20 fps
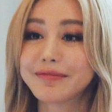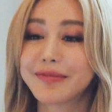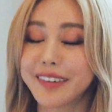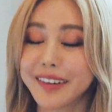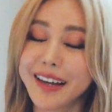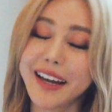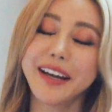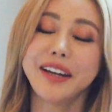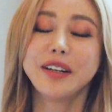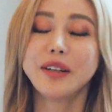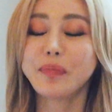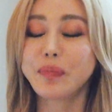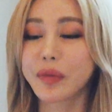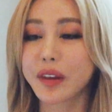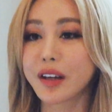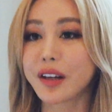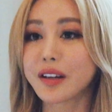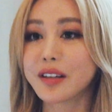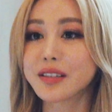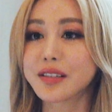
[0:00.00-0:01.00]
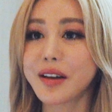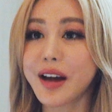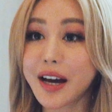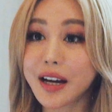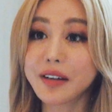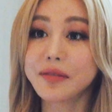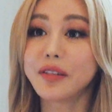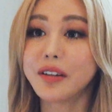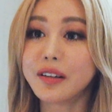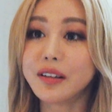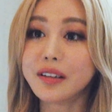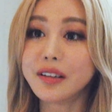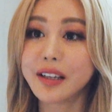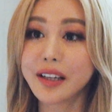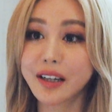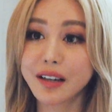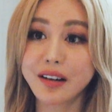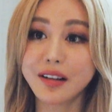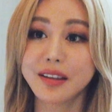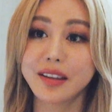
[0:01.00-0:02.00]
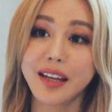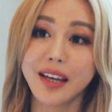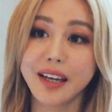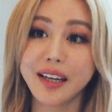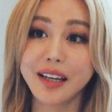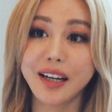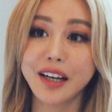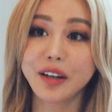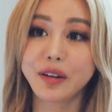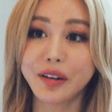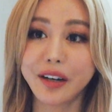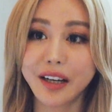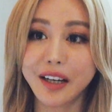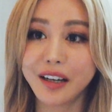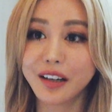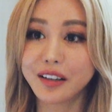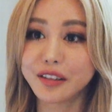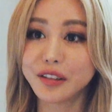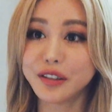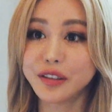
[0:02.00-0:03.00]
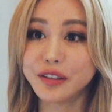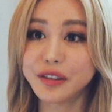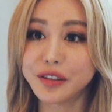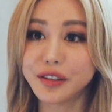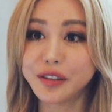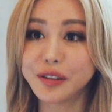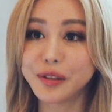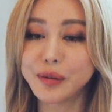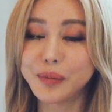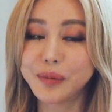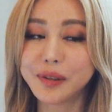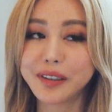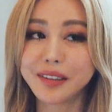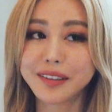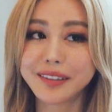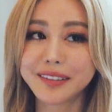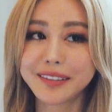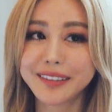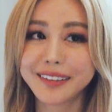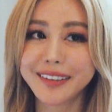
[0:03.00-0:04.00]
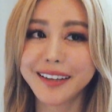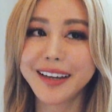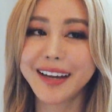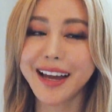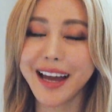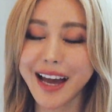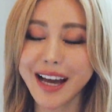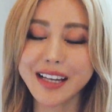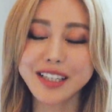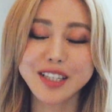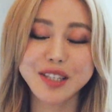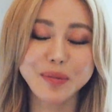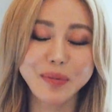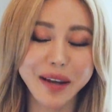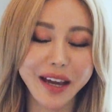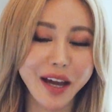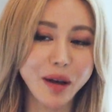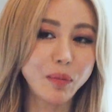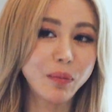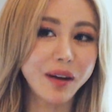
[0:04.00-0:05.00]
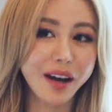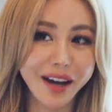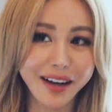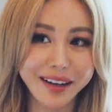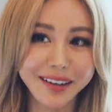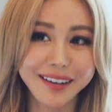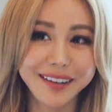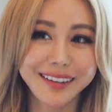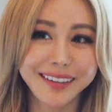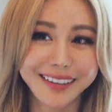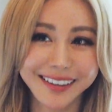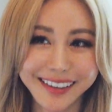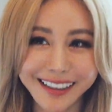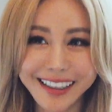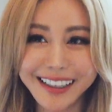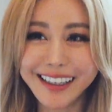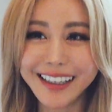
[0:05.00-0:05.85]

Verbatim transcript: Okay, so out of all the content I created on YouTube, has to be Empire. I